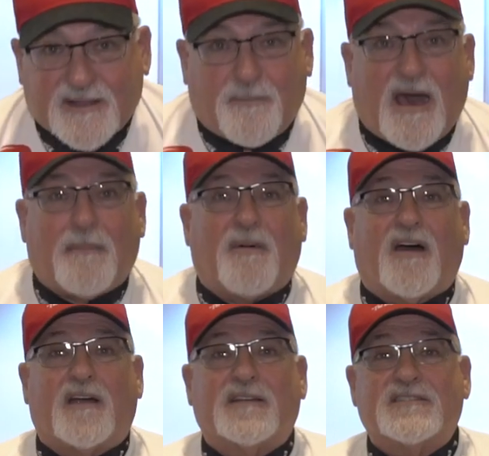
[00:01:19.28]
the Pop
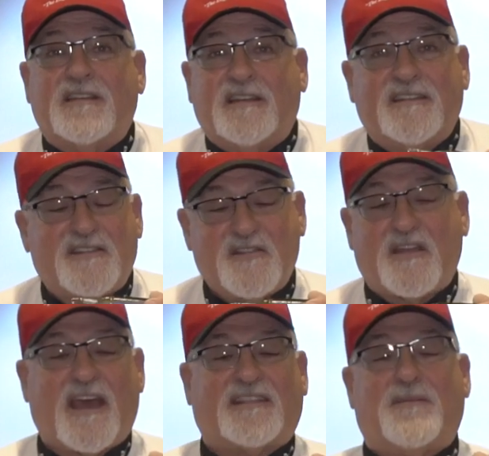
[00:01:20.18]
R's.
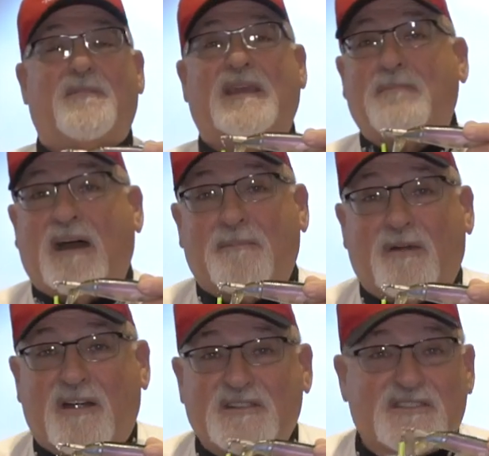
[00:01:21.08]
You got the big Pop
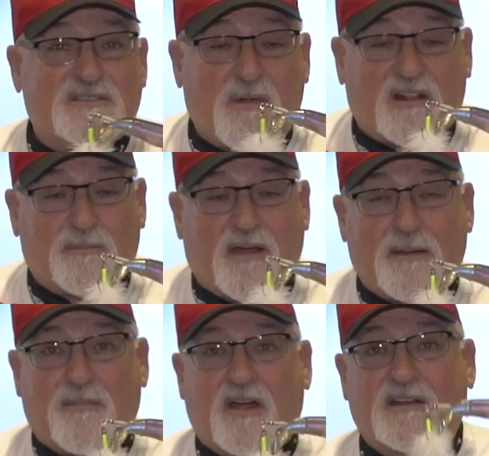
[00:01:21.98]
R's, the smaller
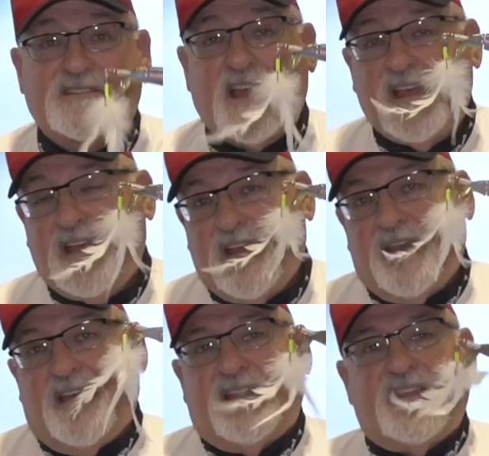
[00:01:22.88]
Pop R's.
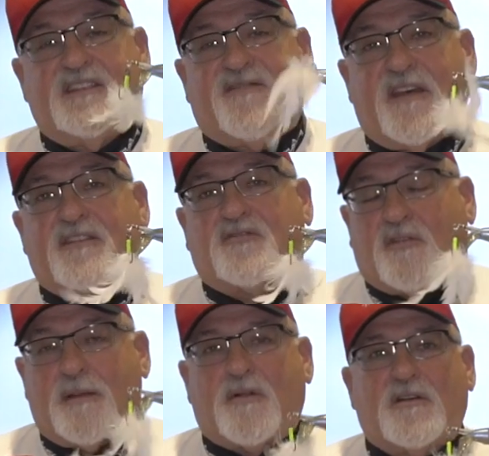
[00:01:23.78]
These feather
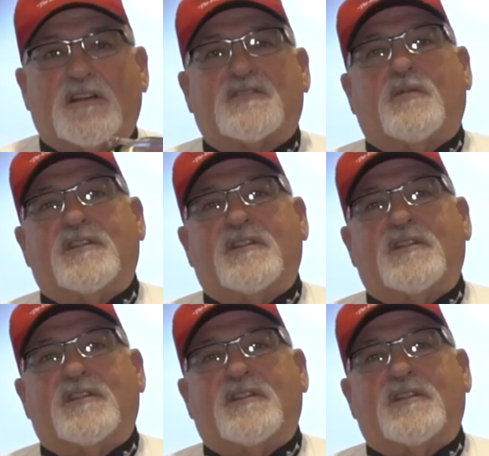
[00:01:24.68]
treble hooks,